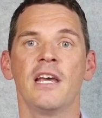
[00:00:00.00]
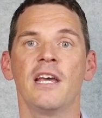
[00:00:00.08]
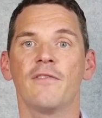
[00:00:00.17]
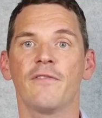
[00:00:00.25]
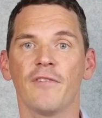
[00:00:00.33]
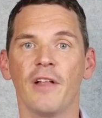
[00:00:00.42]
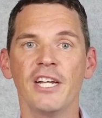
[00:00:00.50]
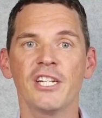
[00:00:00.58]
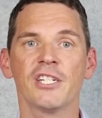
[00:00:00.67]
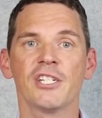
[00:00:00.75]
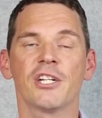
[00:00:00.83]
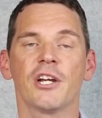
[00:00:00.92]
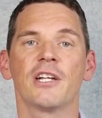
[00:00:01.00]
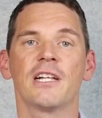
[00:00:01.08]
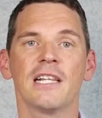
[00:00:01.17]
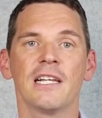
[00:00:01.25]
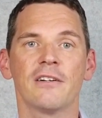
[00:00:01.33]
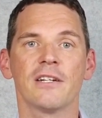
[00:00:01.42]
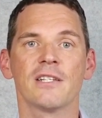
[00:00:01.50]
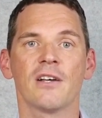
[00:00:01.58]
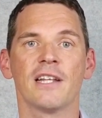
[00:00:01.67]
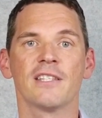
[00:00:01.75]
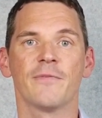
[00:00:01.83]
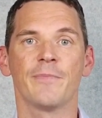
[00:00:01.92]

inflation showed clearer signs